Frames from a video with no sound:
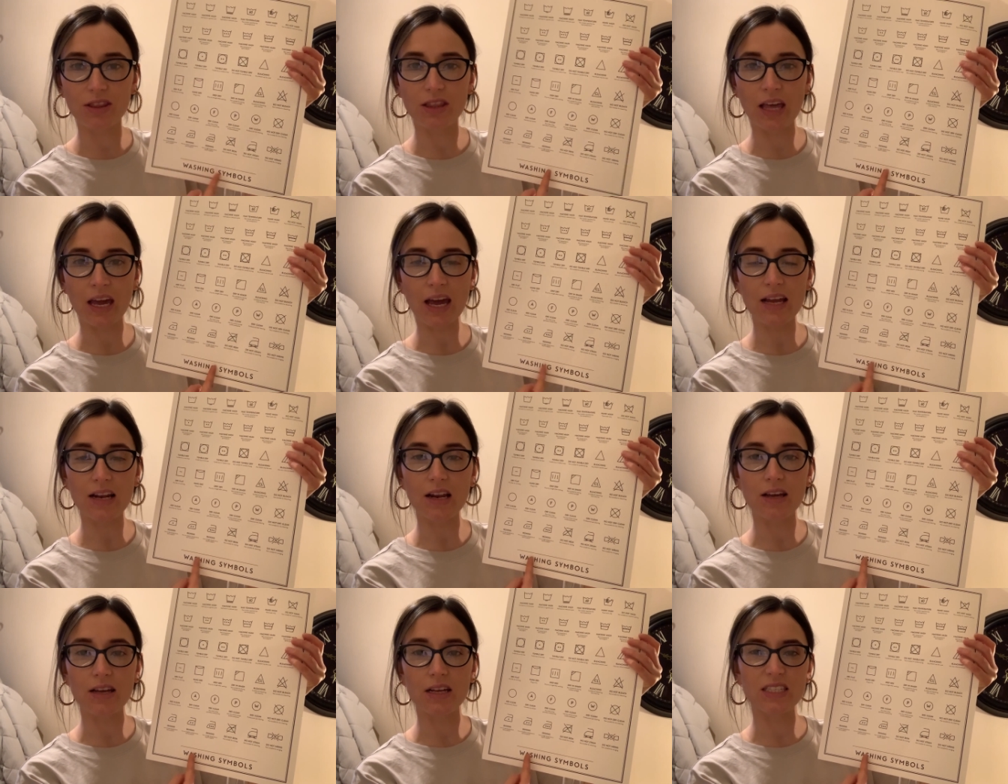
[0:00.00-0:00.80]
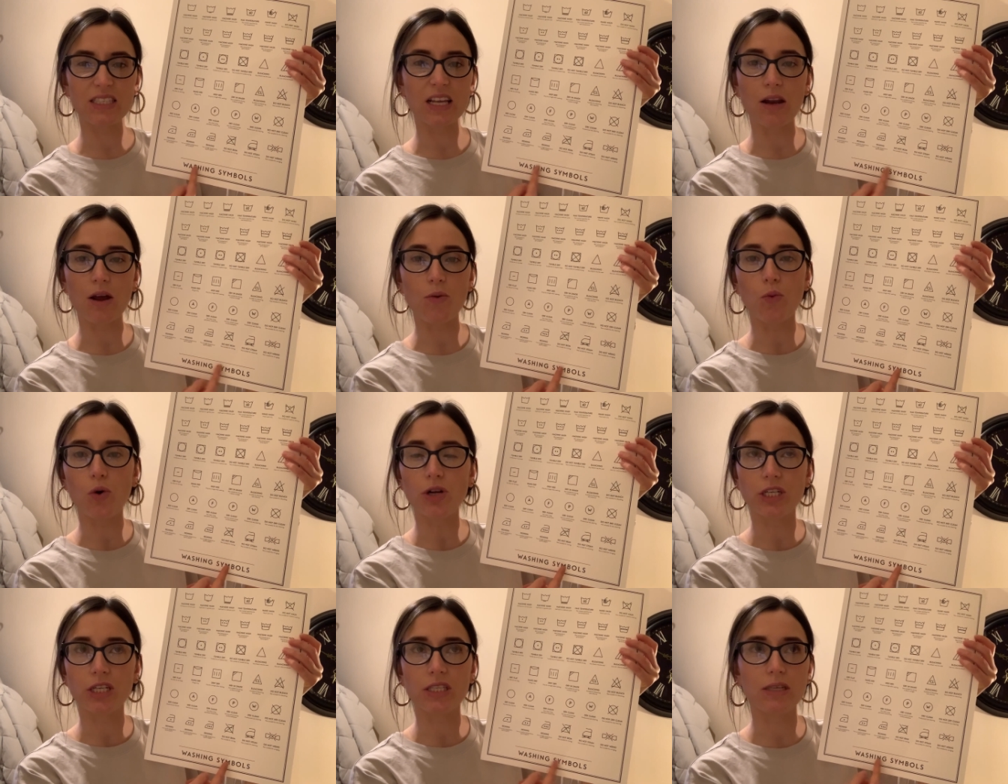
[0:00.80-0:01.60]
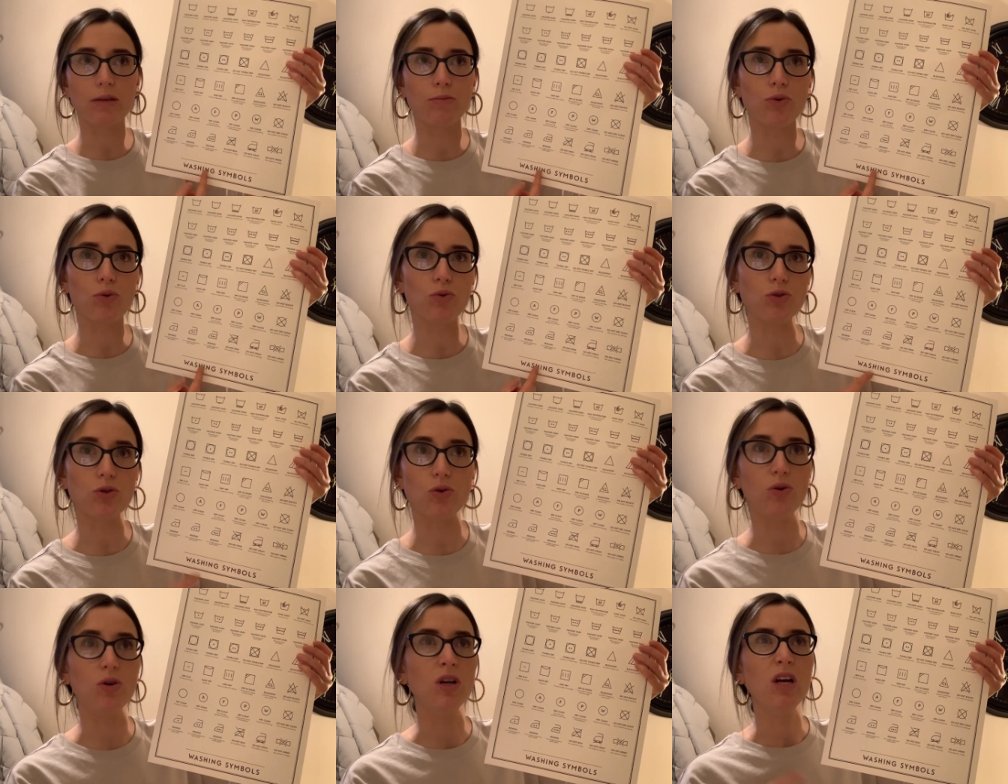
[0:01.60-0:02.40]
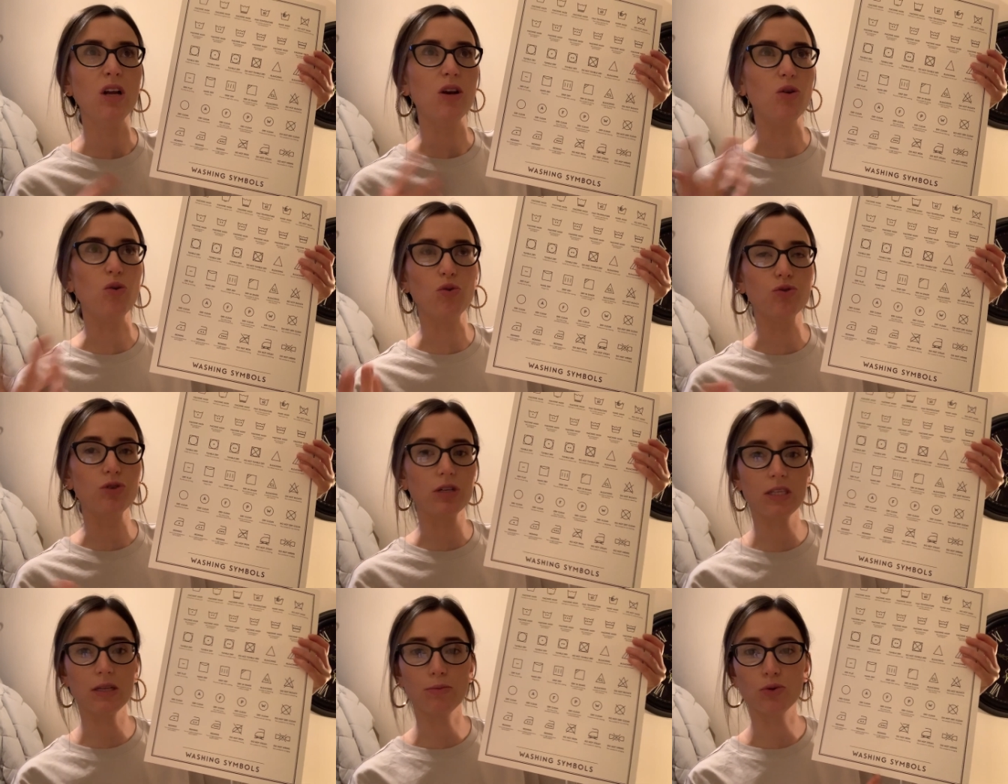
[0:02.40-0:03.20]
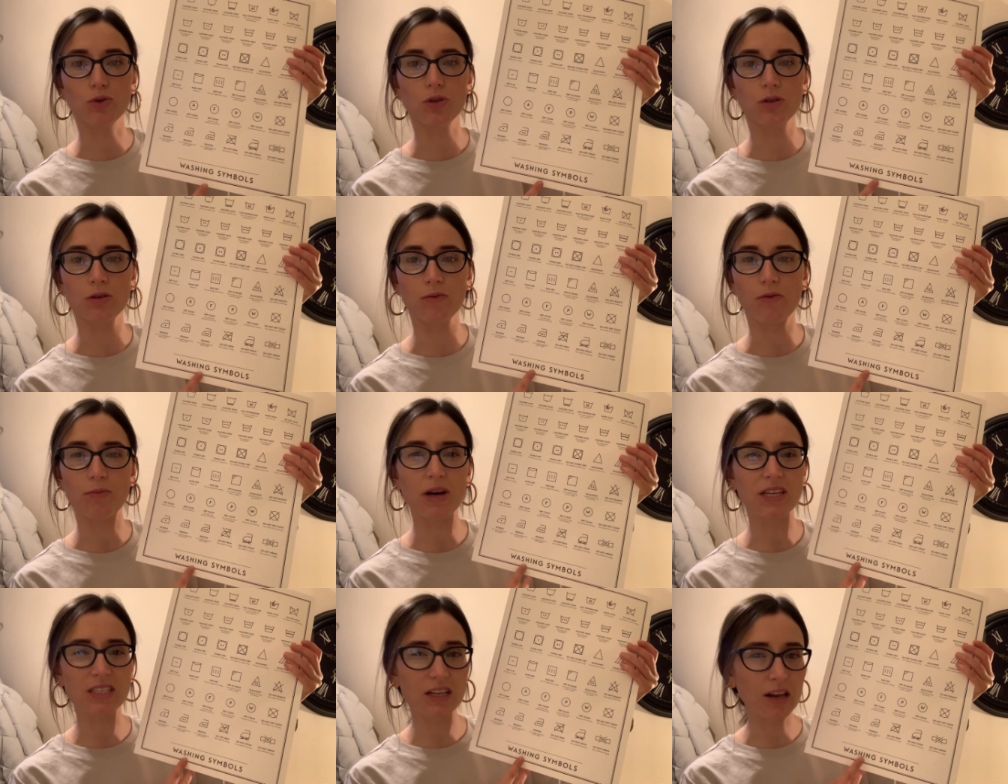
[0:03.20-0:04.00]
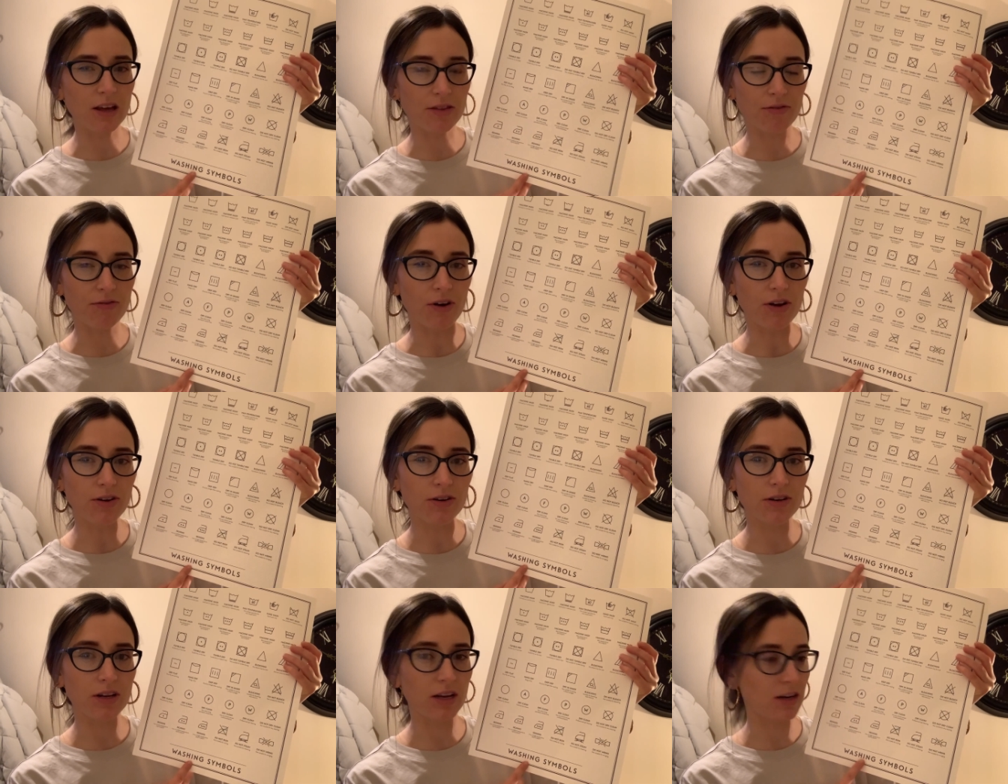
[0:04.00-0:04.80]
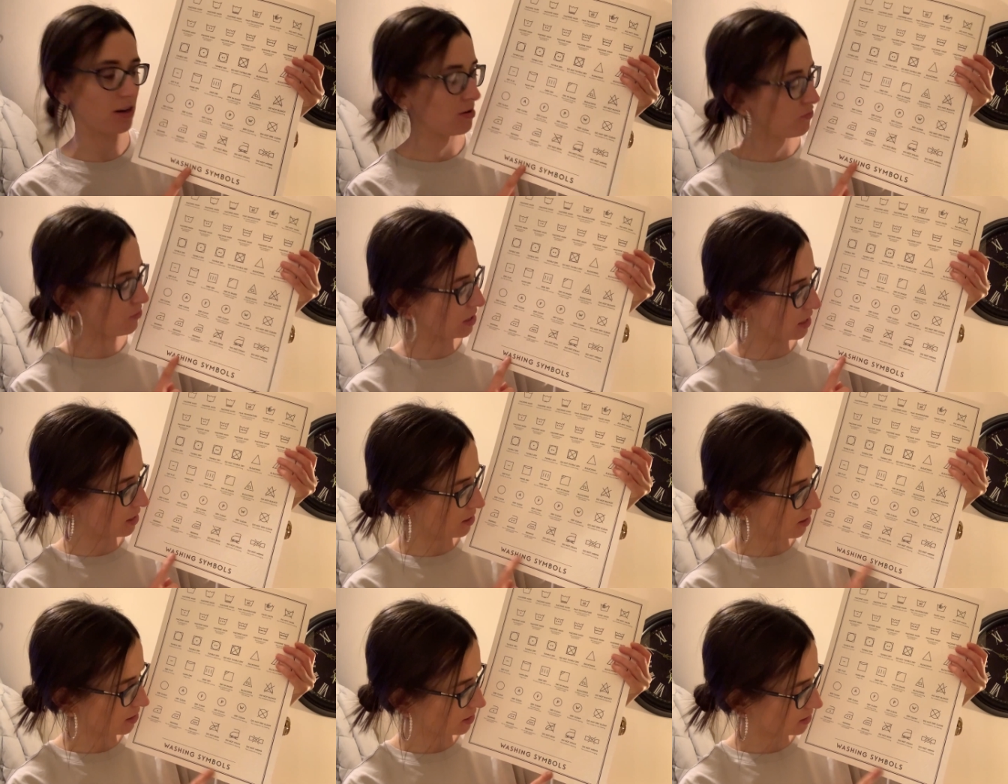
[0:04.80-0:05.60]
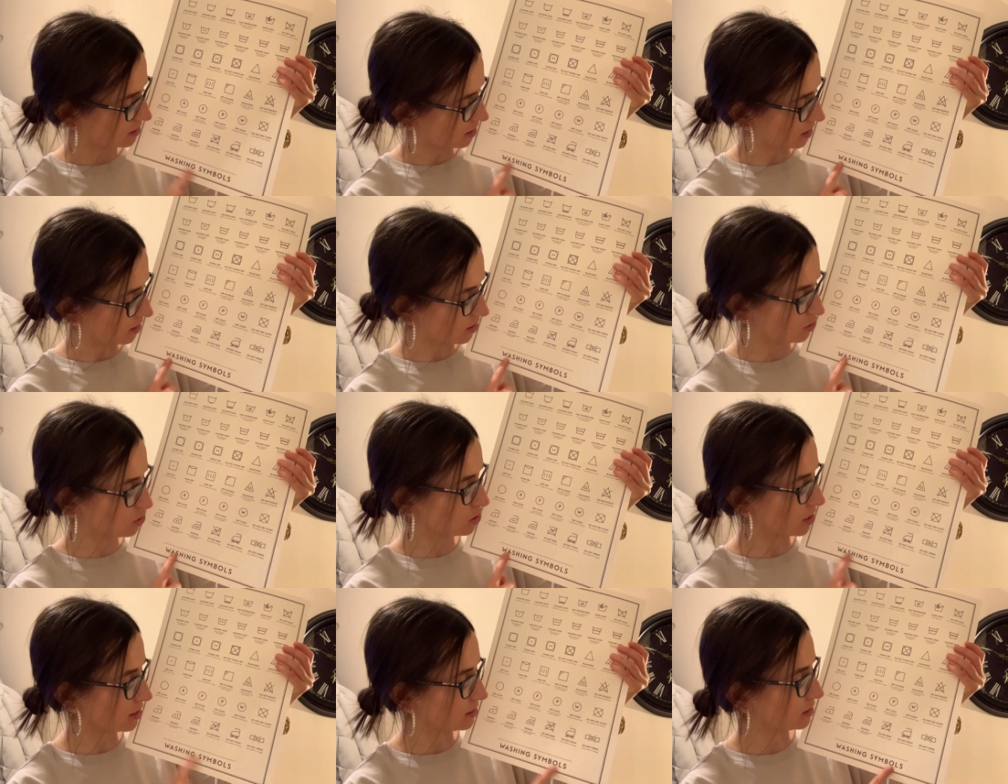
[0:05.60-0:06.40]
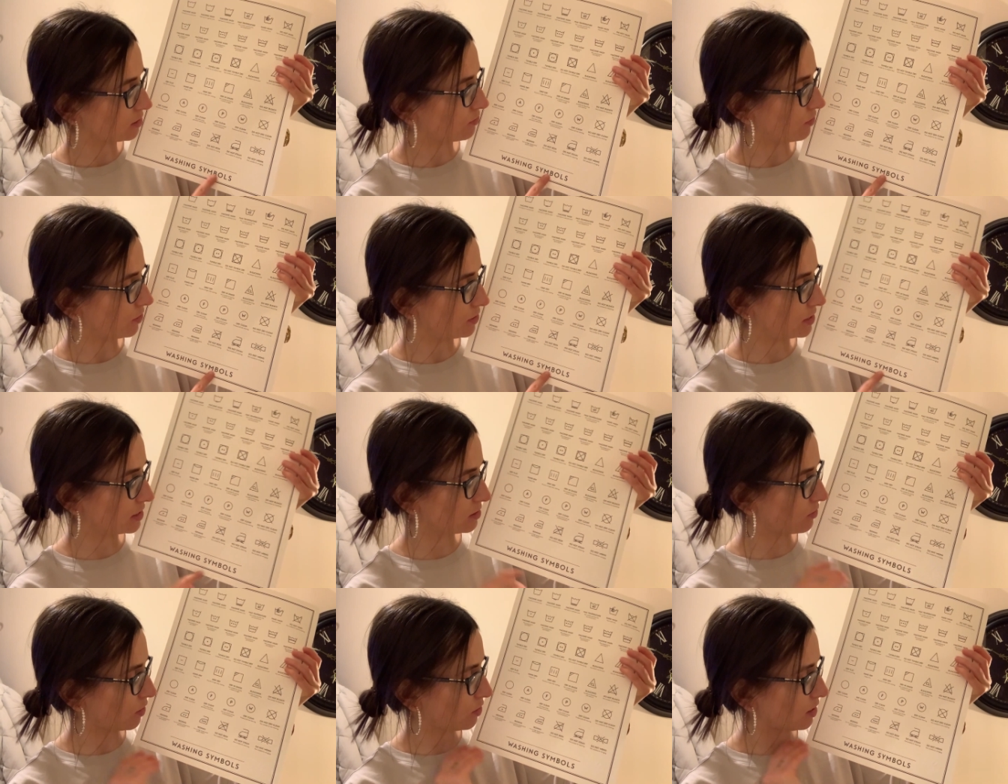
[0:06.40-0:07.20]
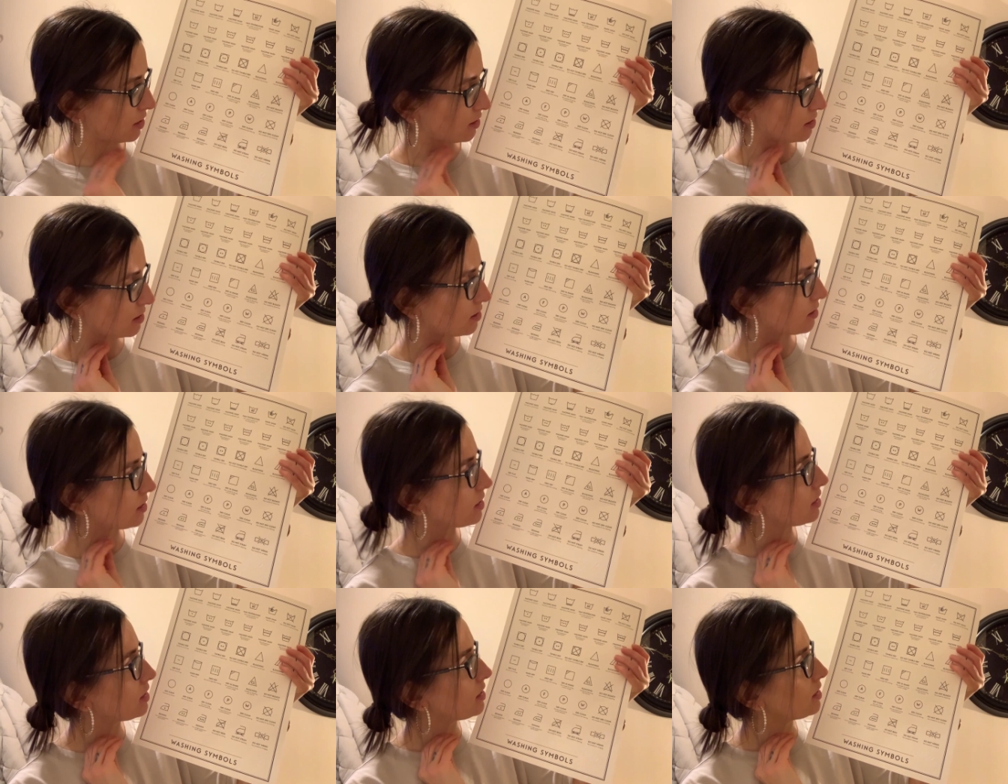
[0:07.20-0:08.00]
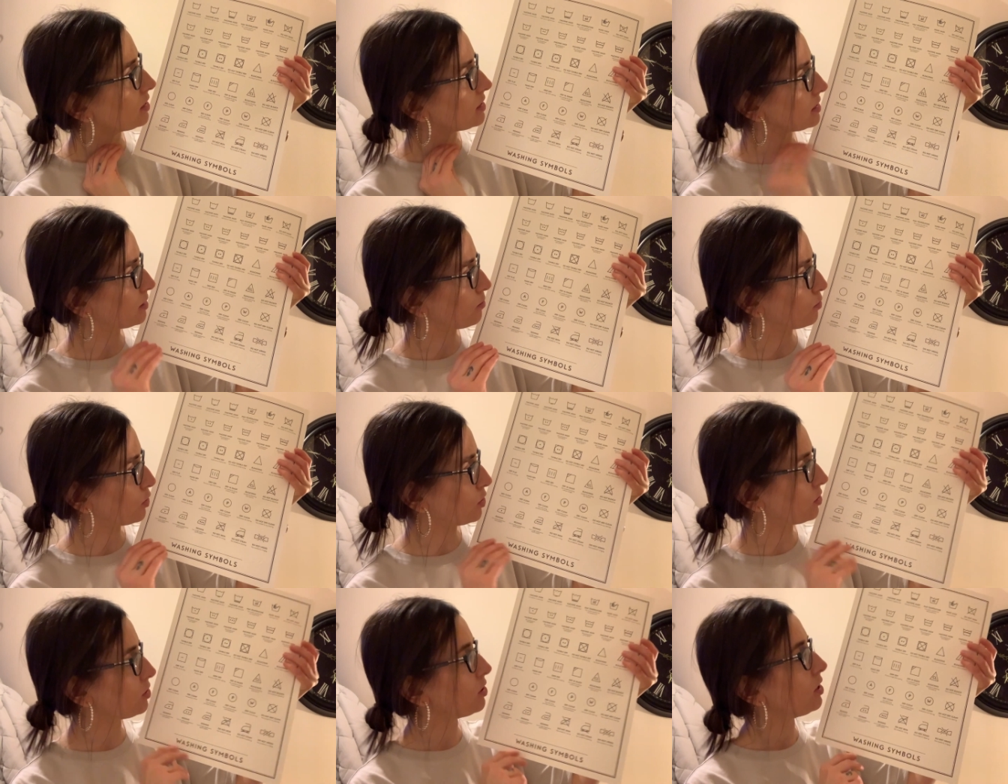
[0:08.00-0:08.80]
they had like, it said like washing symbols or laundry symbols or something, but I didn't like the font, and I really liked, I just like this font. It's very like simple.